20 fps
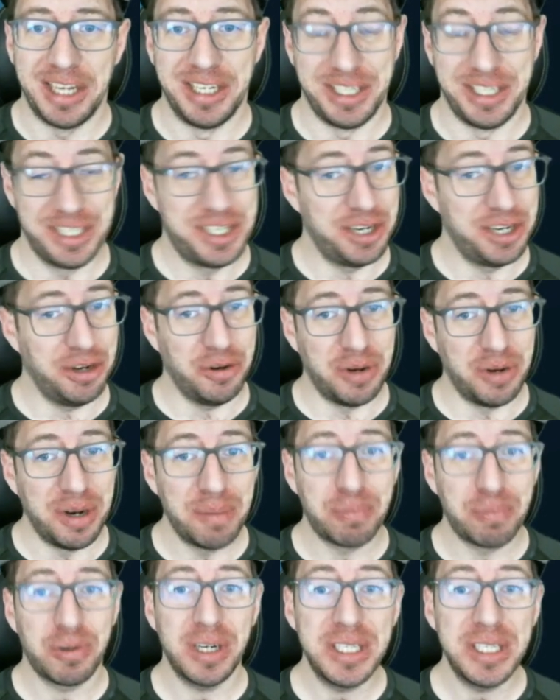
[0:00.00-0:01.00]
So
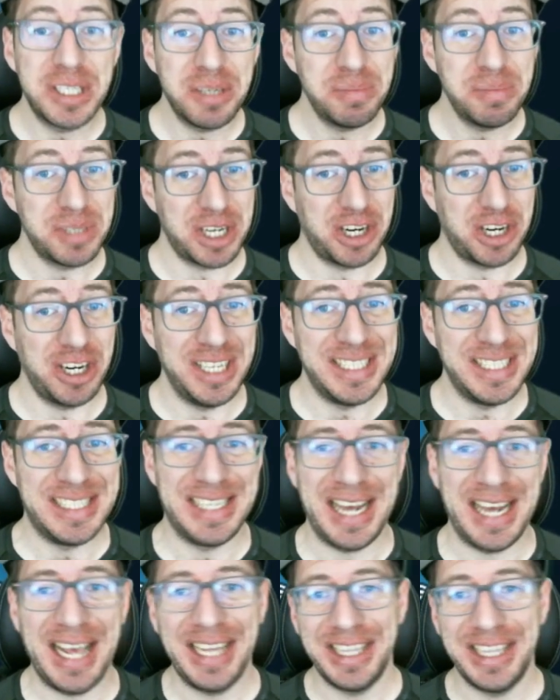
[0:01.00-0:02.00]
prisms are
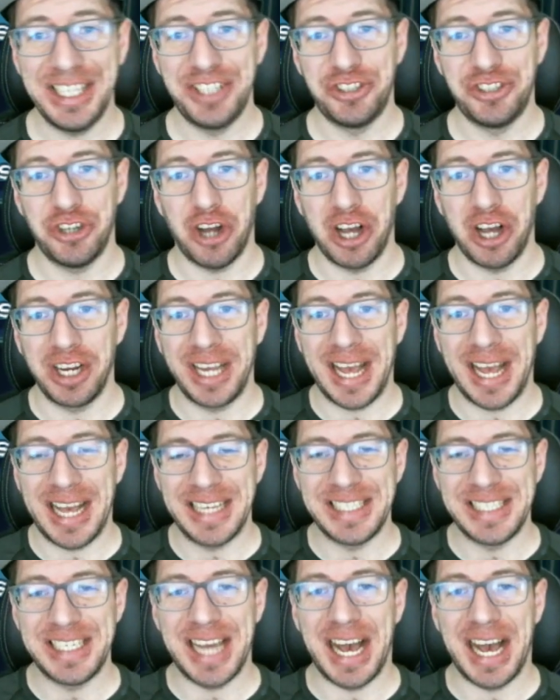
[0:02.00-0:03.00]
insanely strong,
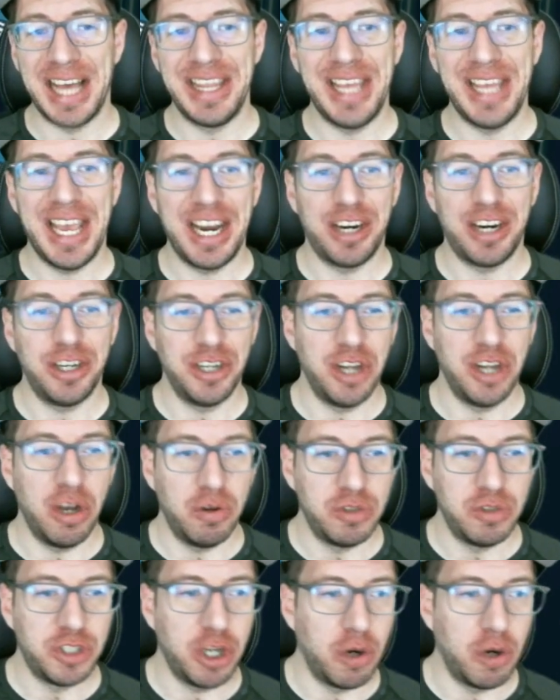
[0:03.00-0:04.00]
guys. They are
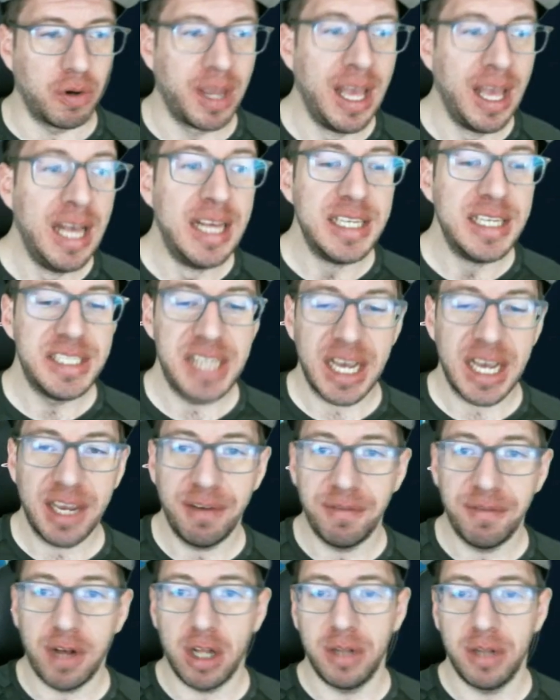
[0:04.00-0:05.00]
no joke.
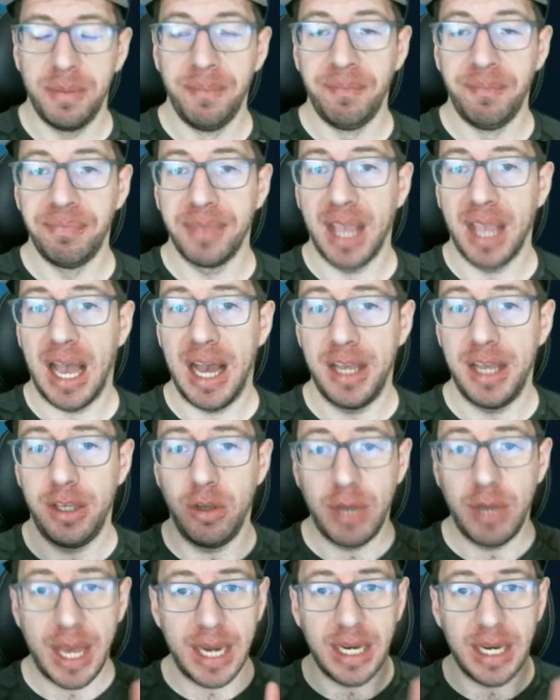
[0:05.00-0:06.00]
Second of all,
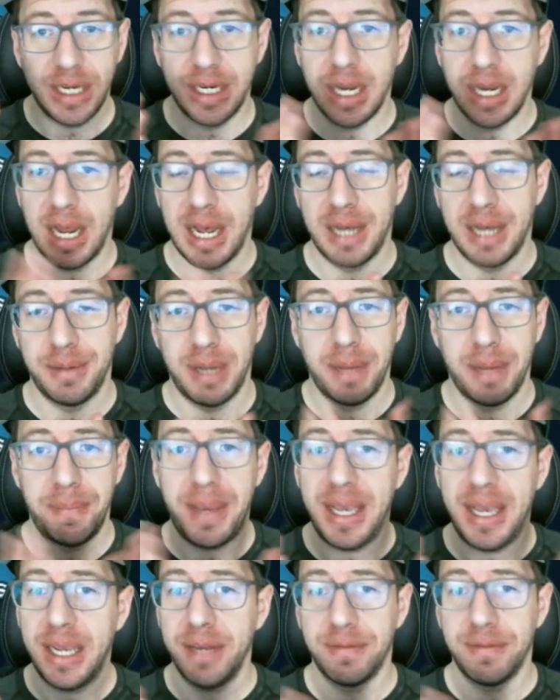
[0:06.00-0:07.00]
you get a
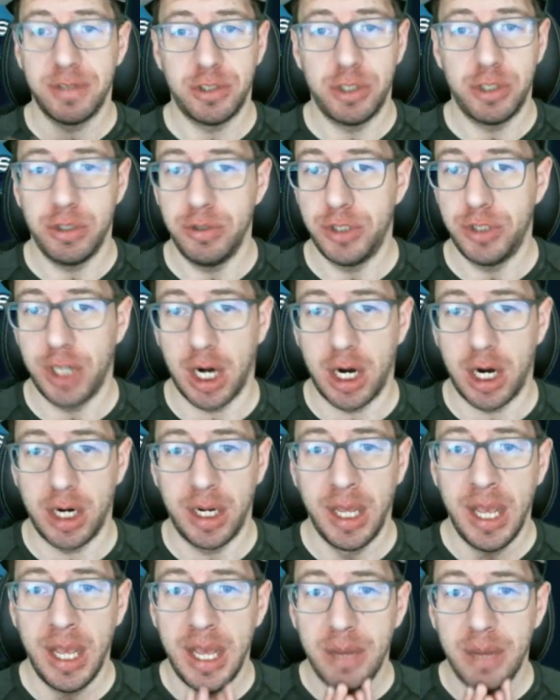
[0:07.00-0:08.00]
pick of a true
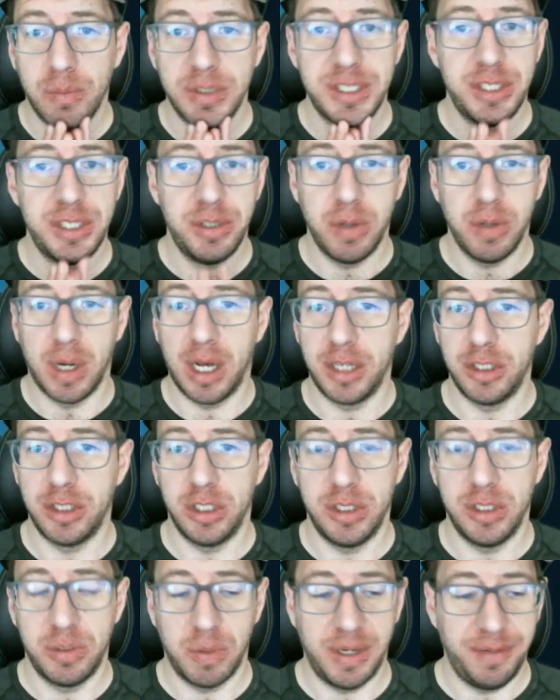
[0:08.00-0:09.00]
shard once you do
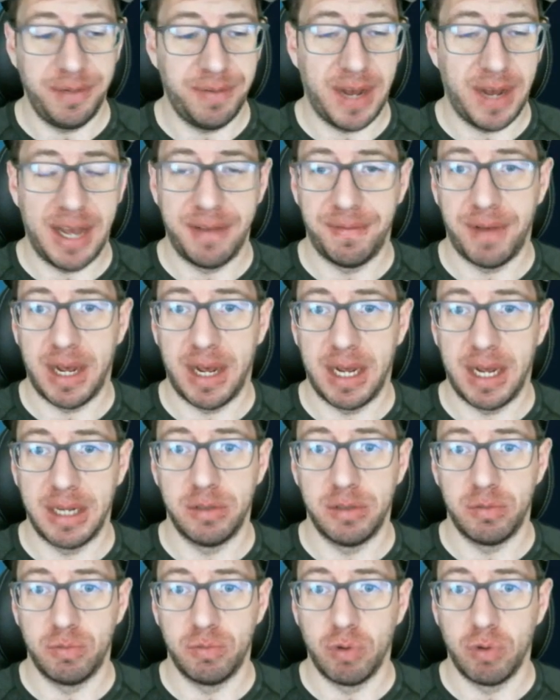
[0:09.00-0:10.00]
125
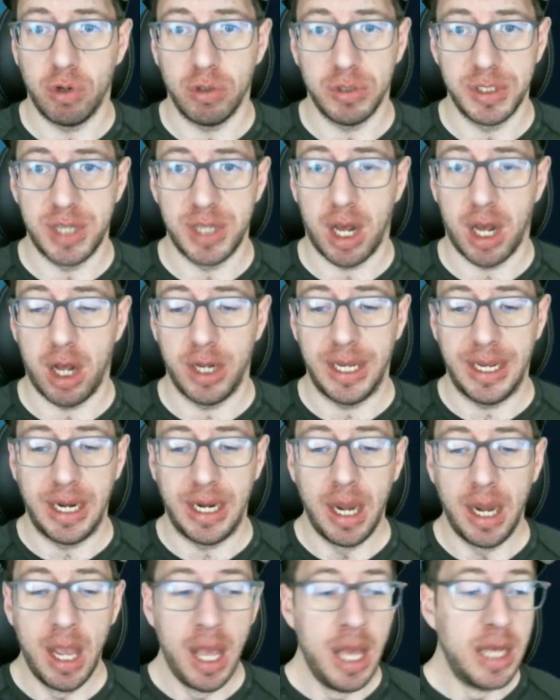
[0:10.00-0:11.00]
rolls on
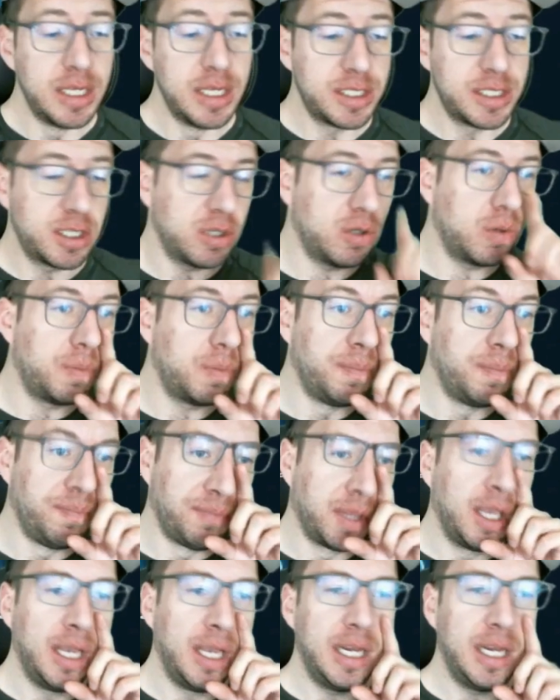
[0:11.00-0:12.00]
it. So
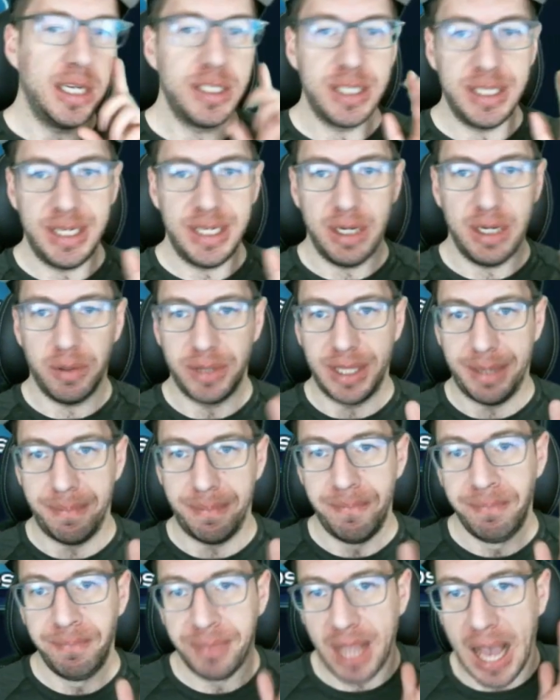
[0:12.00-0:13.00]
here's the deal with
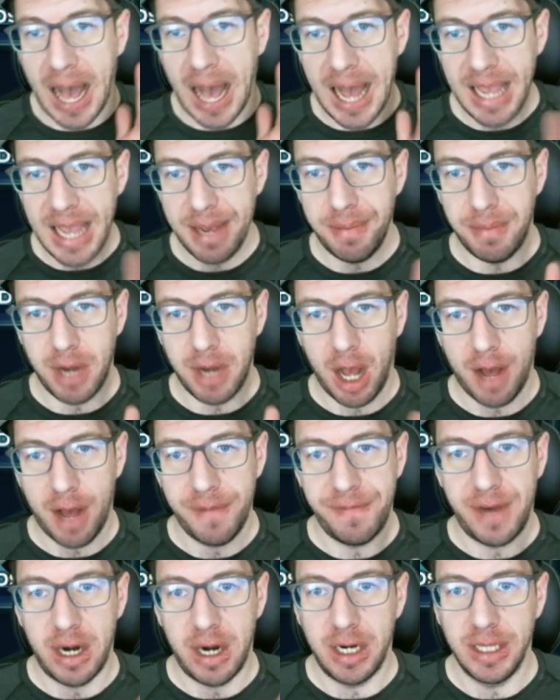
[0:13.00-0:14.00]
it. I am
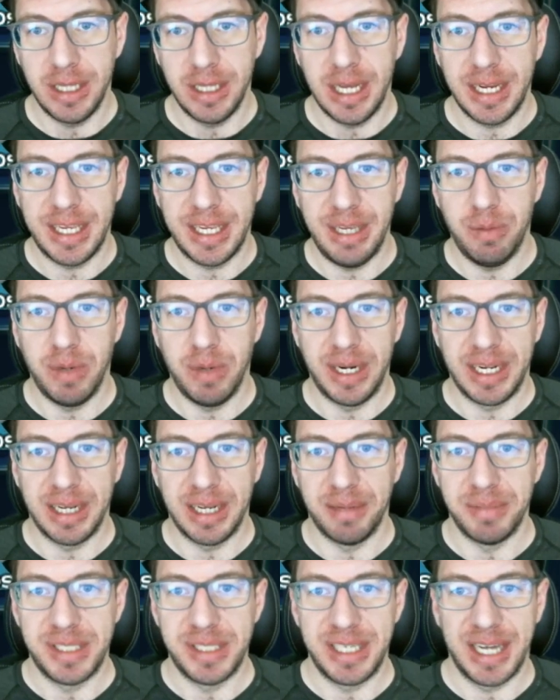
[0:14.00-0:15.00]
not very lucky when it
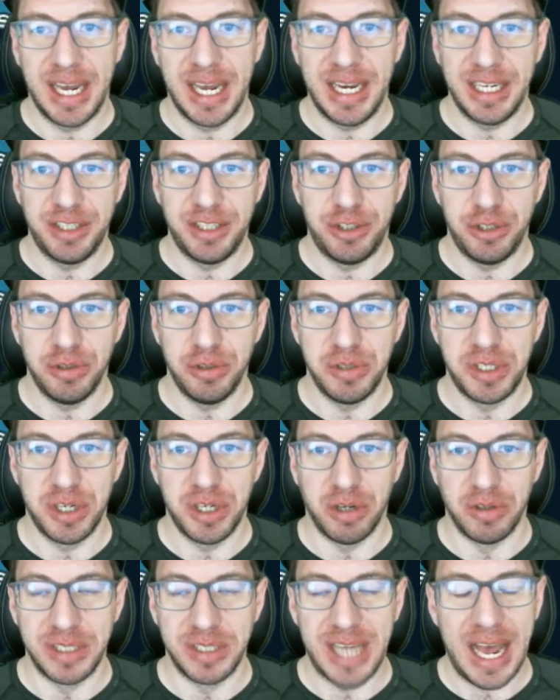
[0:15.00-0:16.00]
comes to getting true
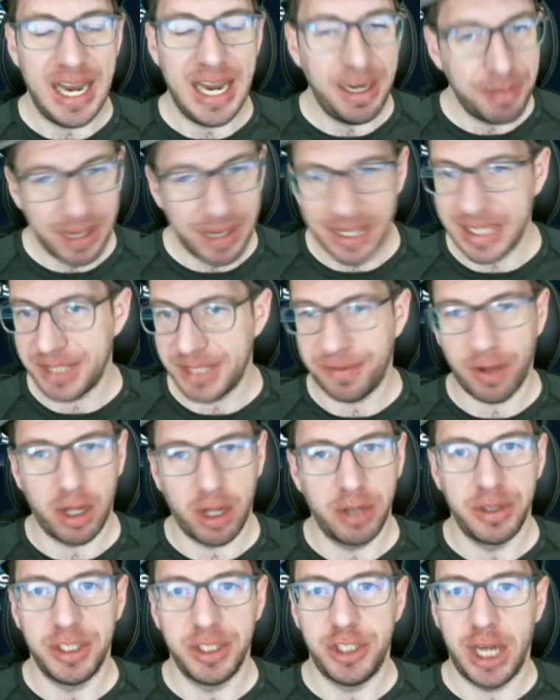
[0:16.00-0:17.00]
stones. Anybody that's
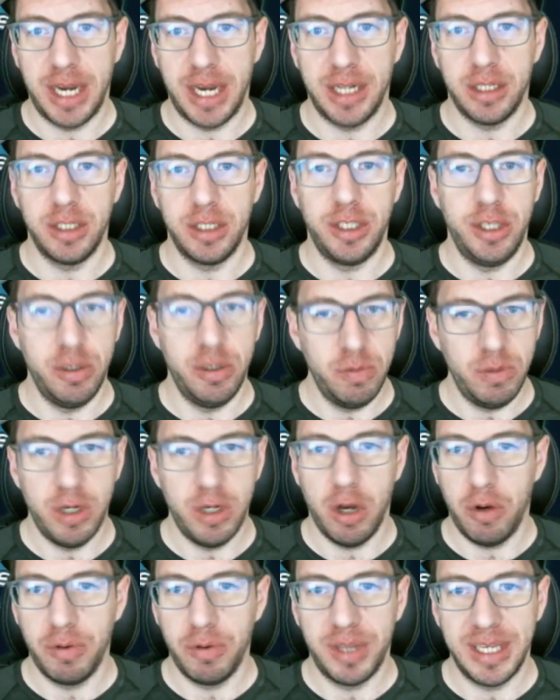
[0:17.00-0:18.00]
followed the channel, you
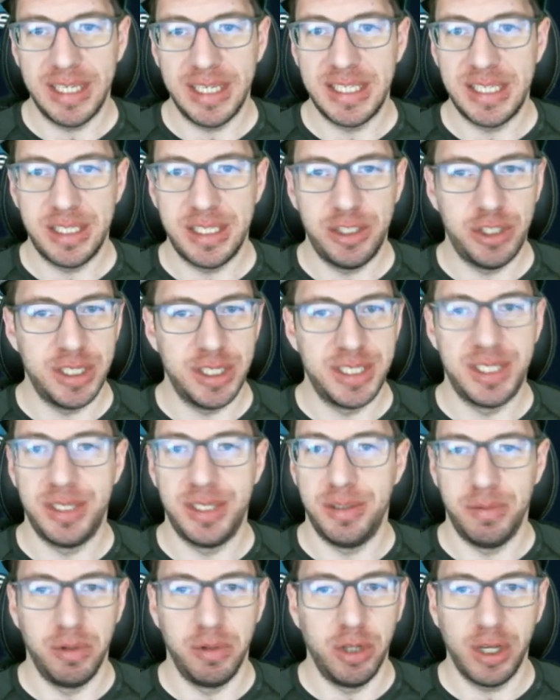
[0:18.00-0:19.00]
know this.
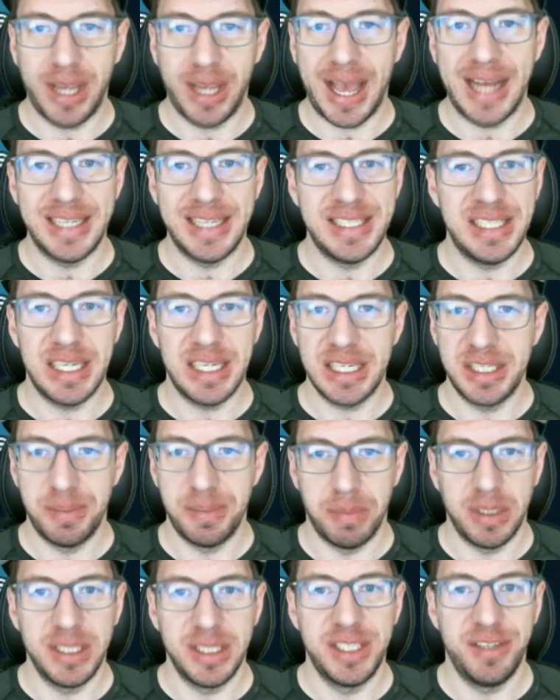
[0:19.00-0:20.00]
Just look at 6
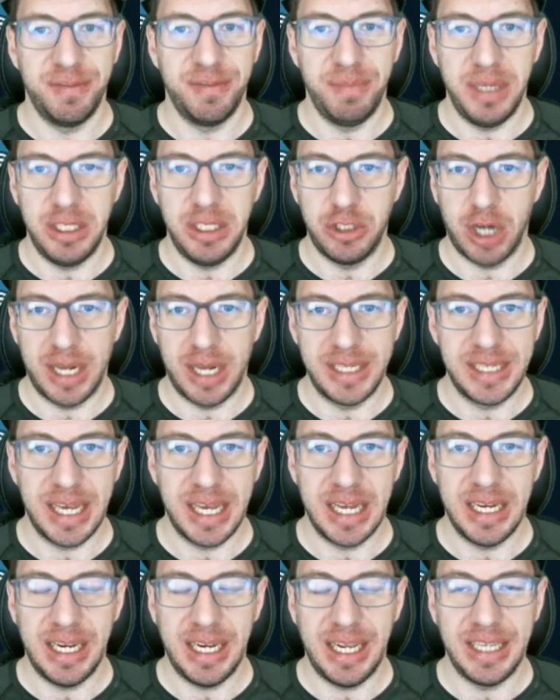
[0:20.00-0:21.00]
months of me trying to
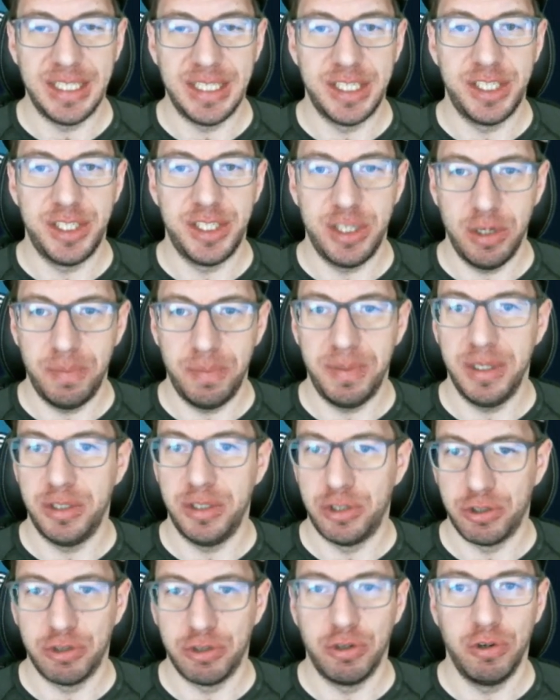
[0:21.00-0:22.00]
get a stupid
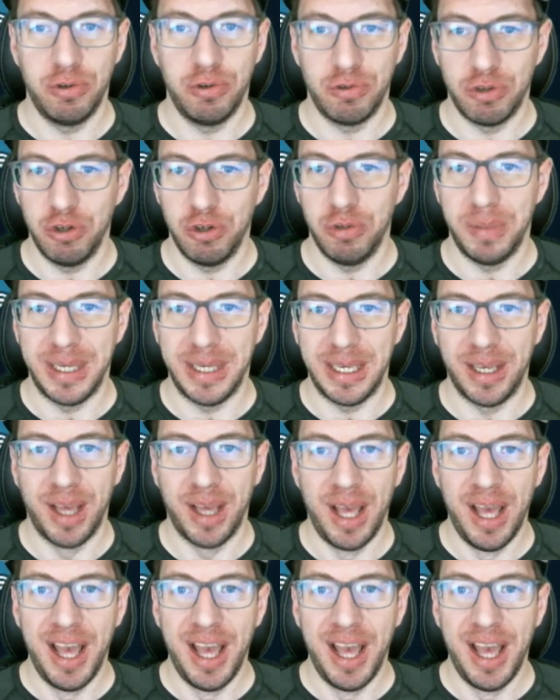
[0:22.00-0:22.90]
true ruby.